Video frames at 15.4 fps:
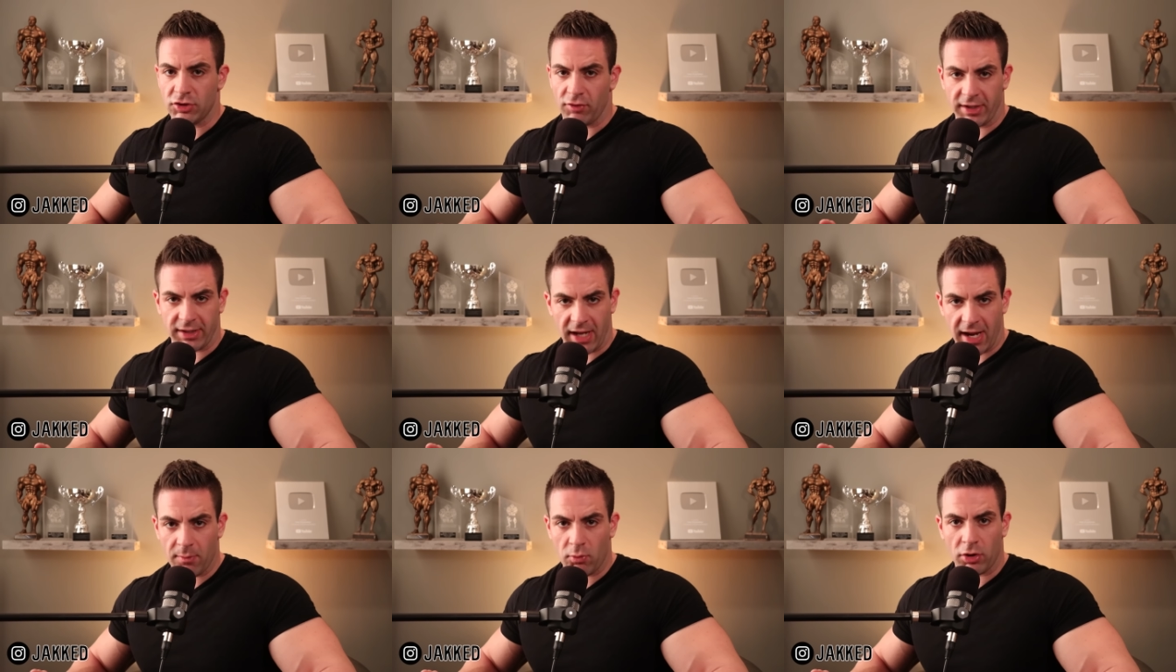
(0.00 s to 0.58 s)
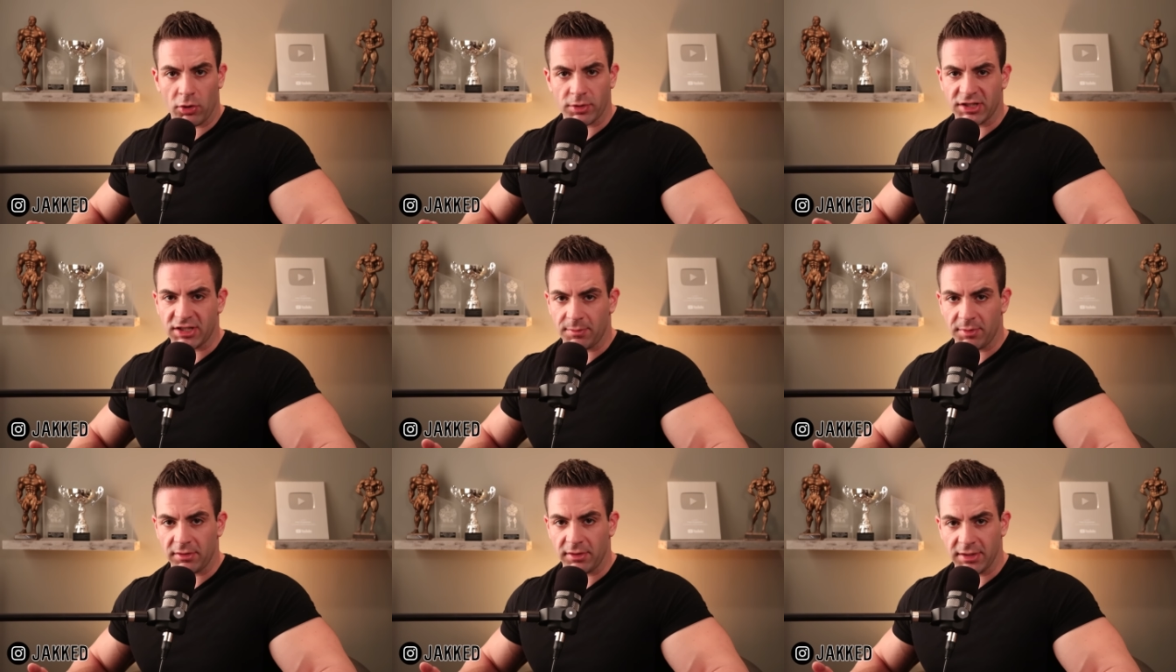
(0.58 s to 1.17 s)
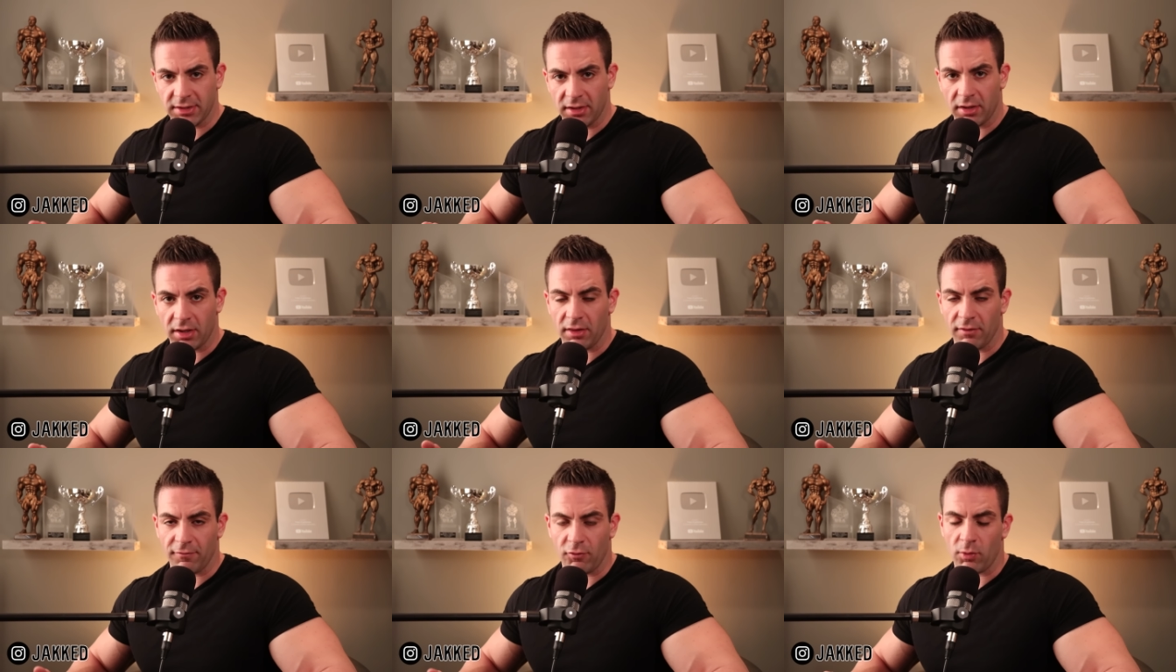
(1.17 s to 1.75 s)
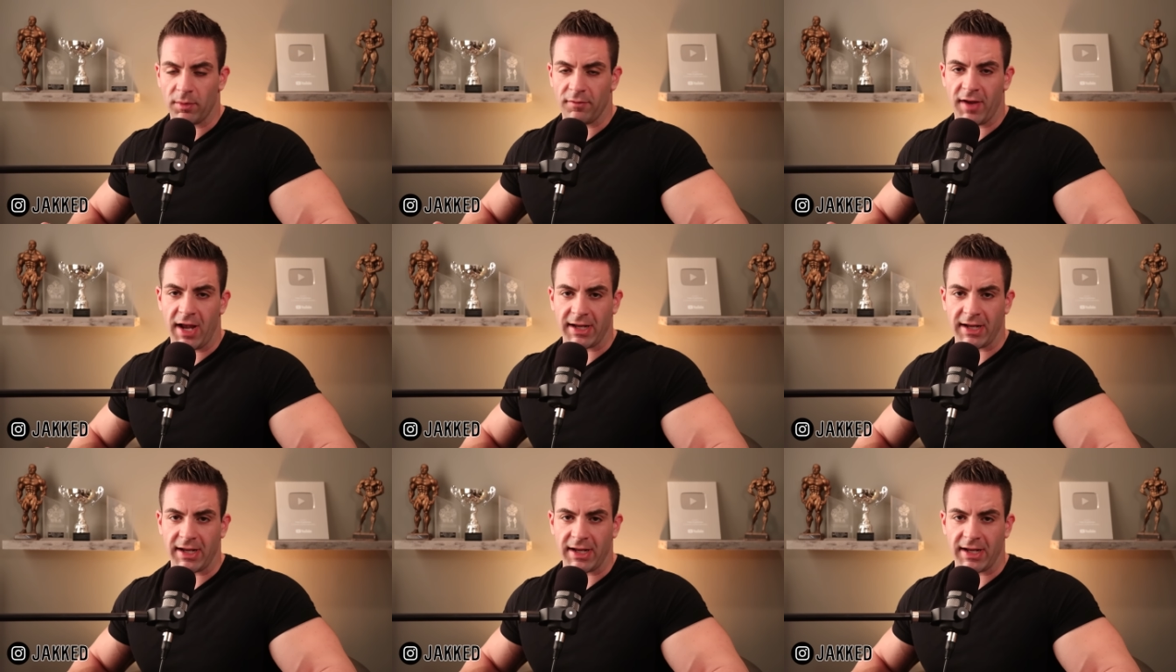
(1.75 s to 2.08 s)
Direct ab work was typically done in the form of